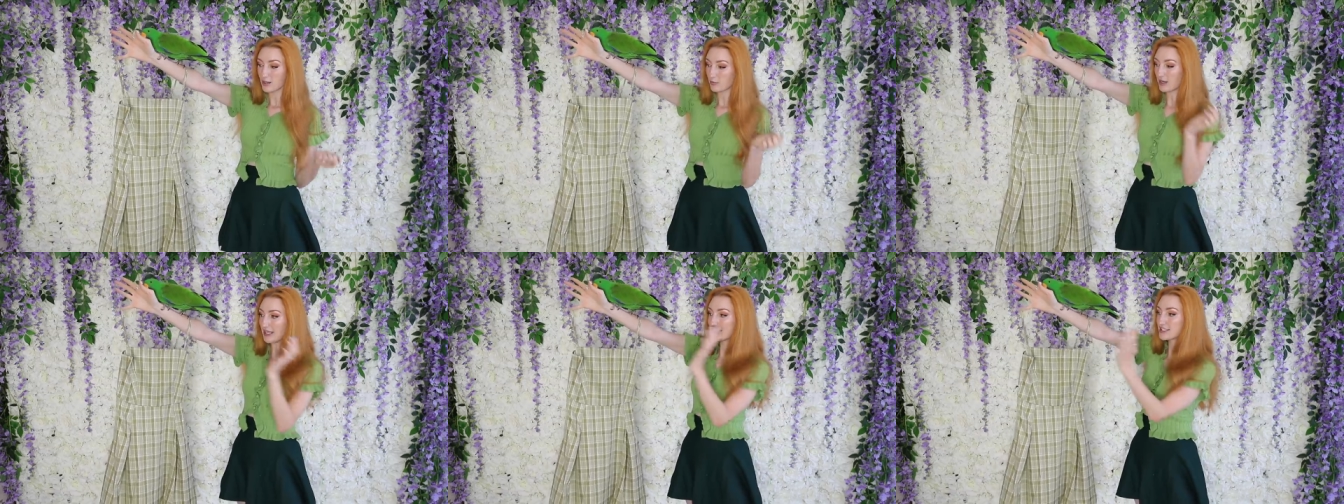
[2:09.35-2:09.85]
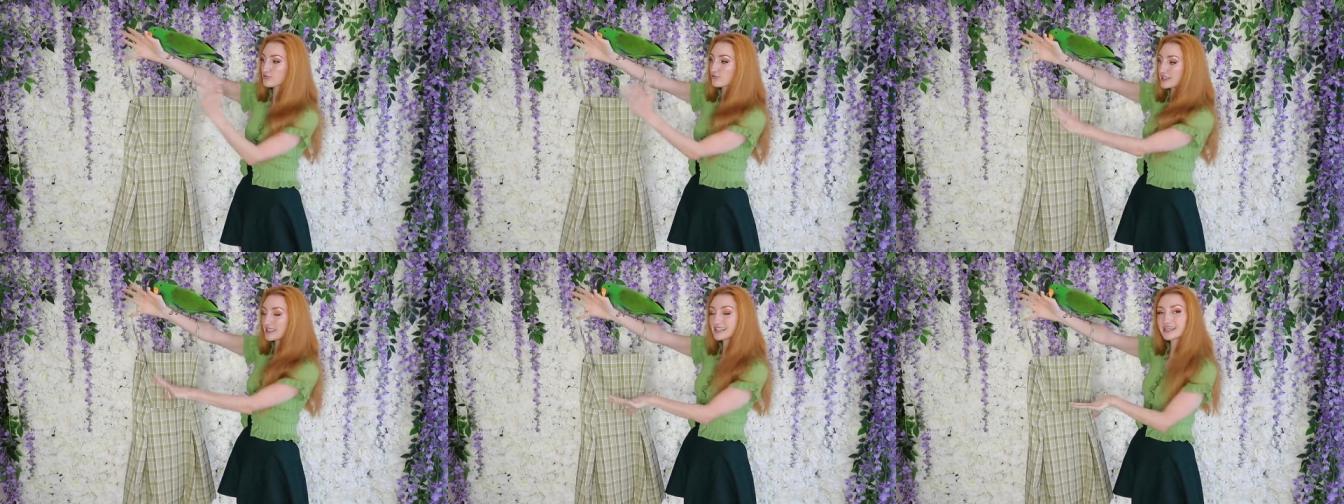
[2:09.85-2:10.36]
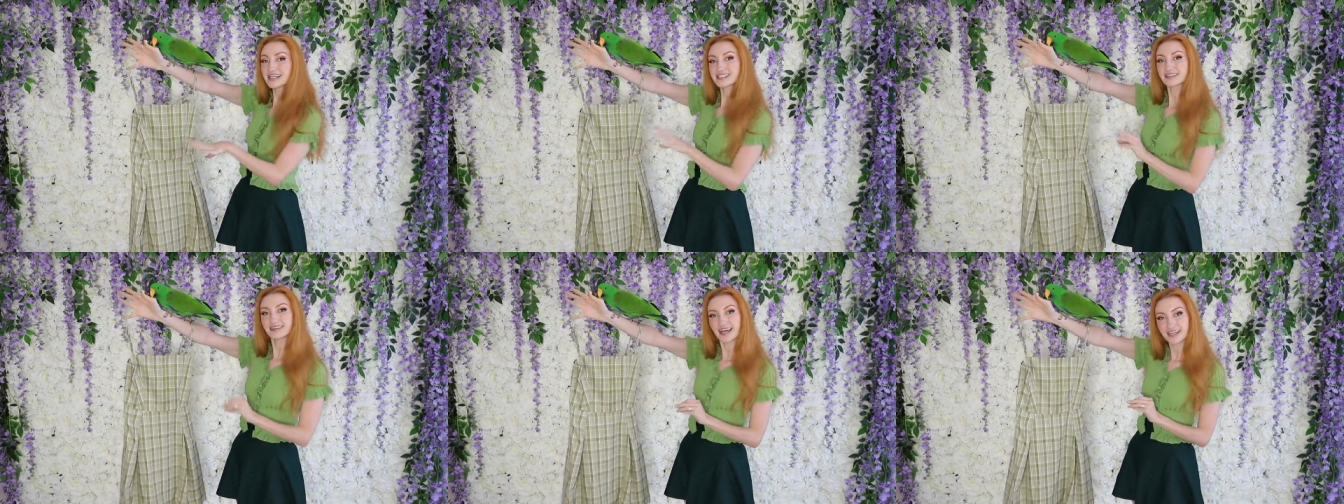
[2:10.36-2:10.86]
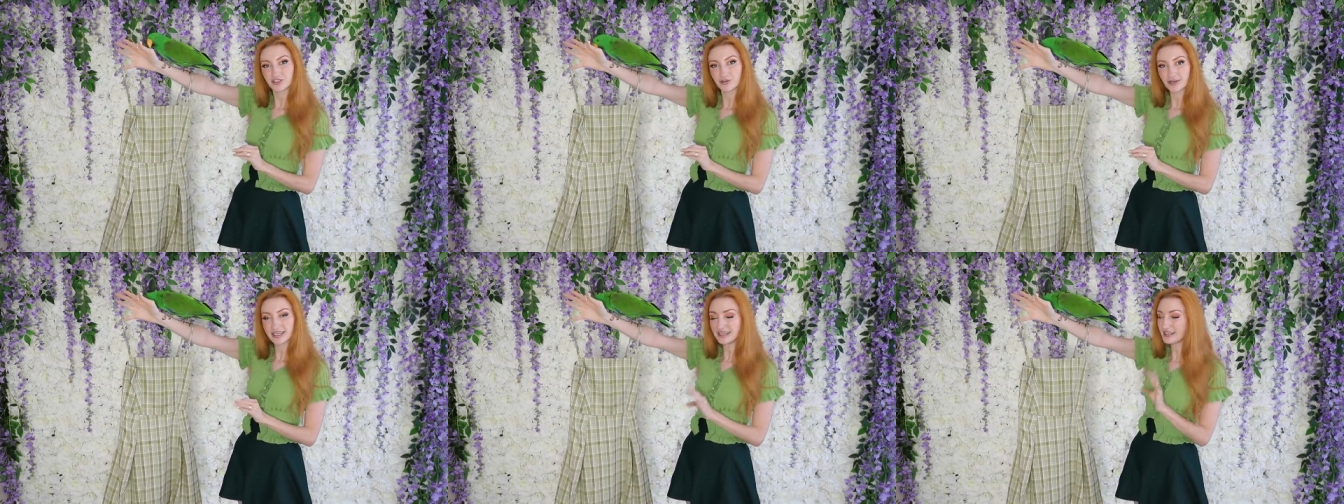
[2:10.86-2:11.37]
but this really nice light
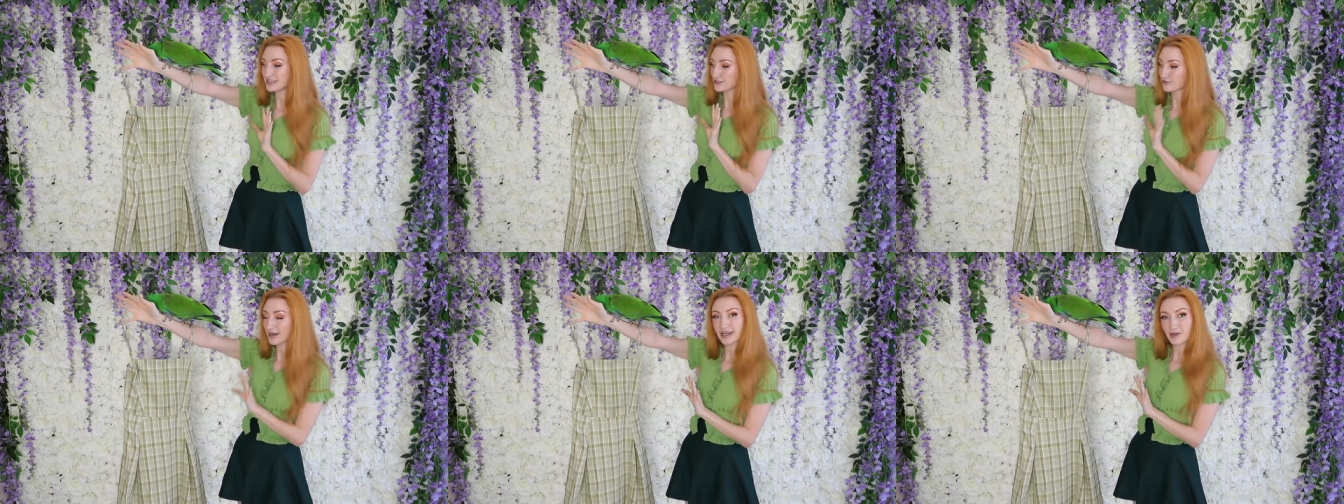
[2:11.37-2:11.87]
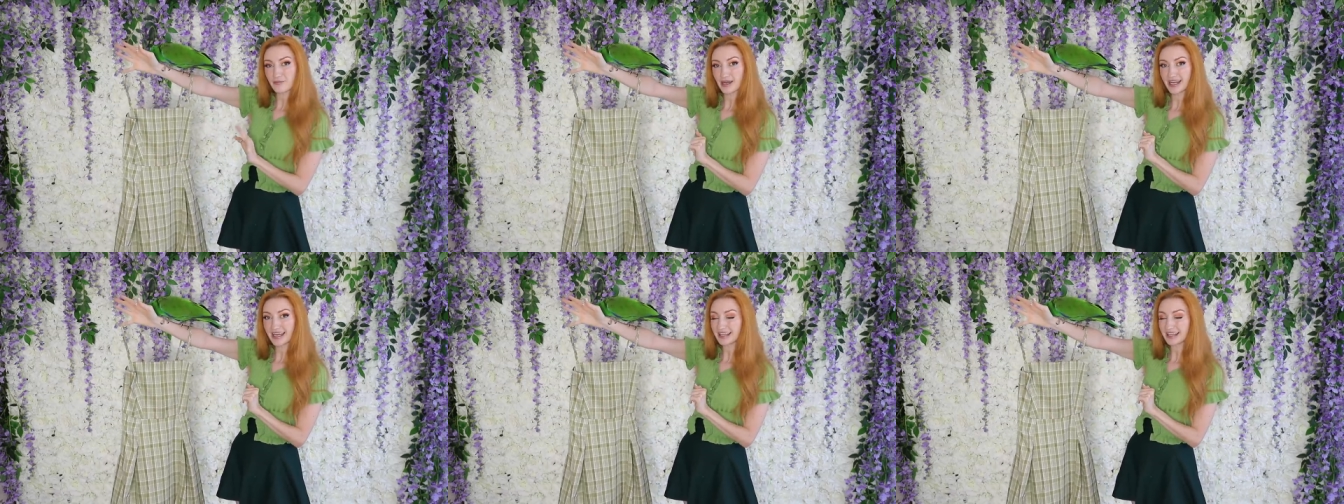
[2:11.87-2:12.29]
green is right up my